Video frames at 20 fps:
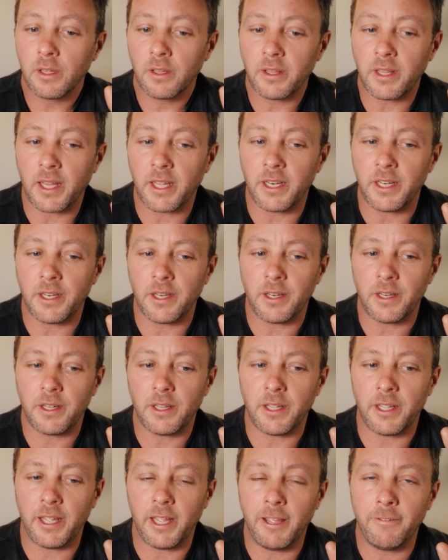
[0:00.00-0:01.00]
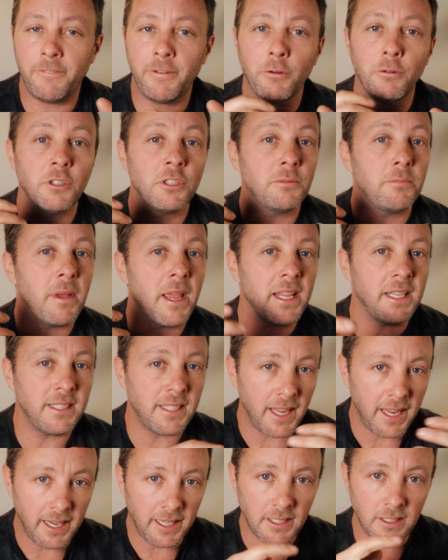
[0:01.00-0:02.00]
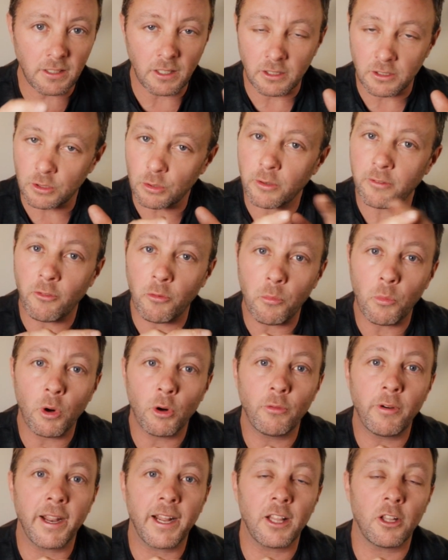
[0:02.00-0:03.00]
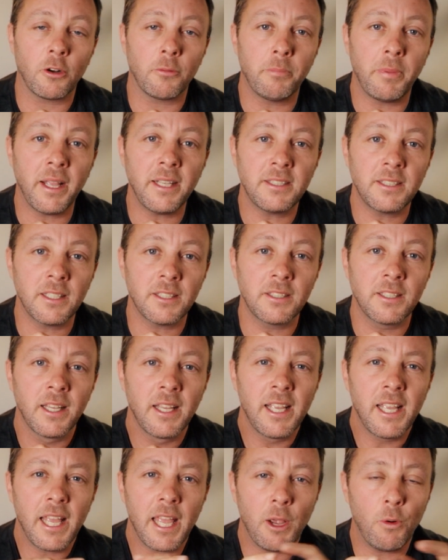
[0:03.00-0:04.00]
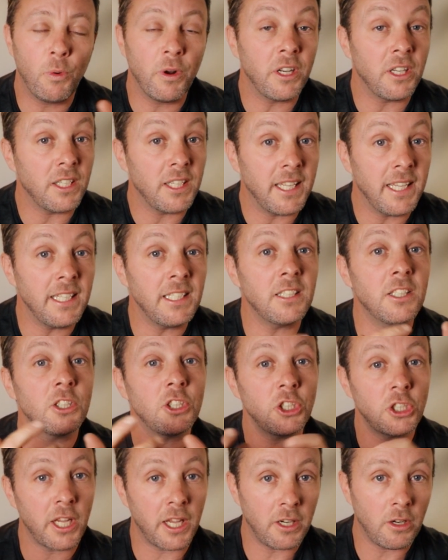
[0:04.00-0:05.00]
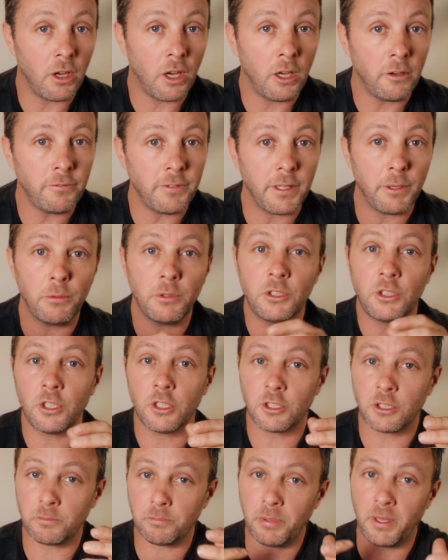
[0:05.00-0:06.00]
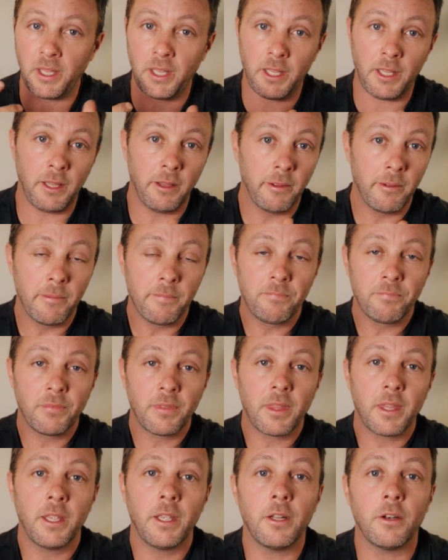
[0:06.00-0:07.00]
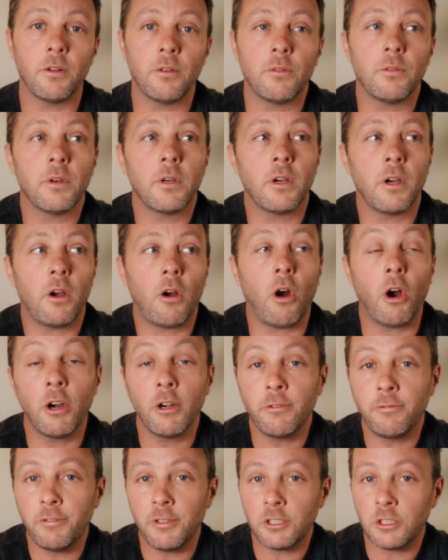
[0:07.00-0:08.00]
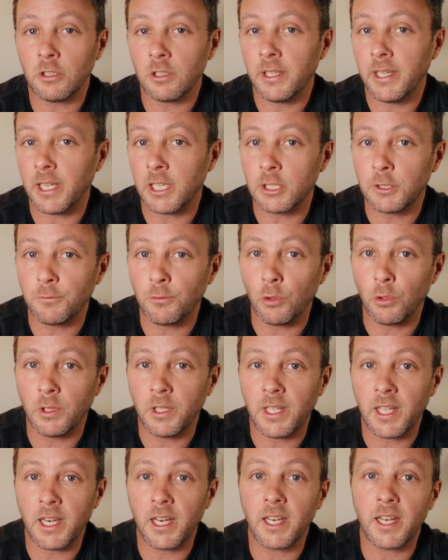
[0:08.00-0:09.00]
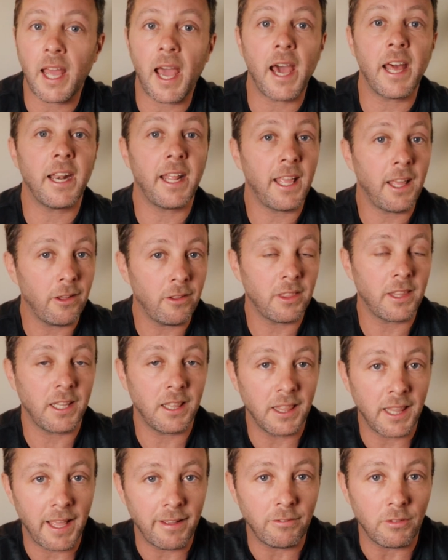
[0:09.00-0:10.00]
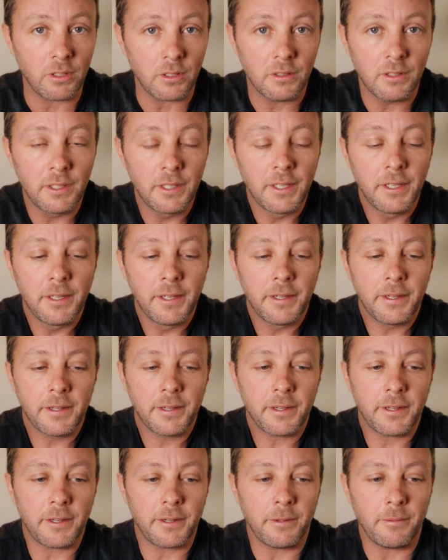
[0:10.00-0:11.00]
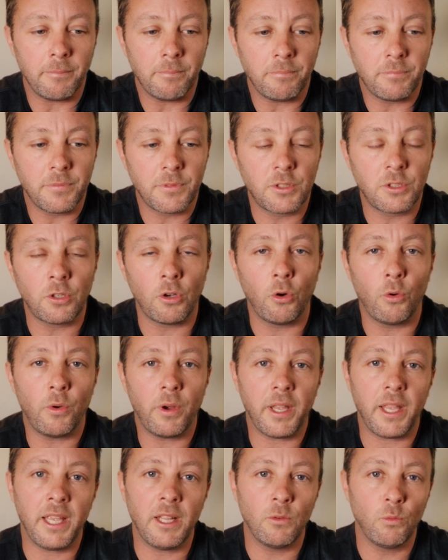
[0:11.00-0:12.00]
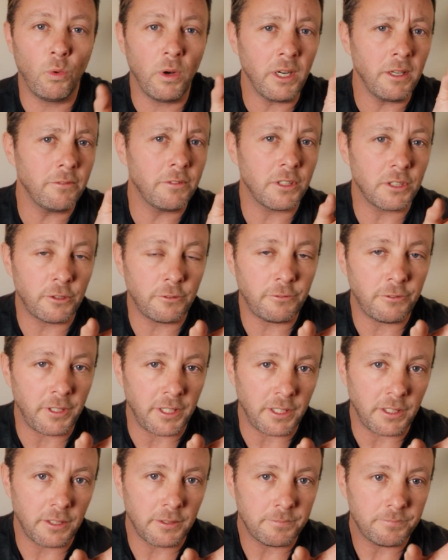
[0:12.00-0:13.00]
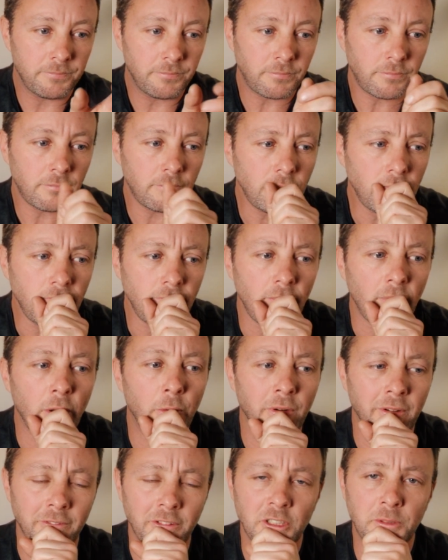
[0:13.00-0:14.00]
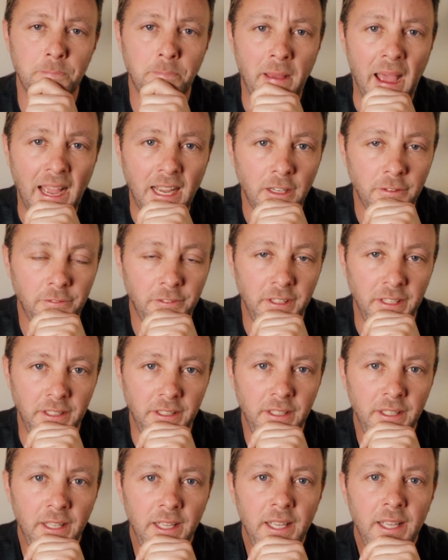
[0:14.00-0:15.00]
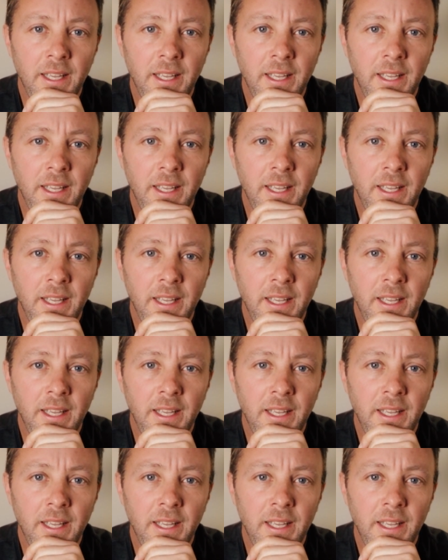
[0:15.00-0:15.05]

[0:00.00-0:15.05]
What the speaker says: that if it was maintained on sort of a more regular basis, it wouldn't need to shed off. It would just be, artificially exfoliated at a healthy level. So in one of his feet, one of his back feet,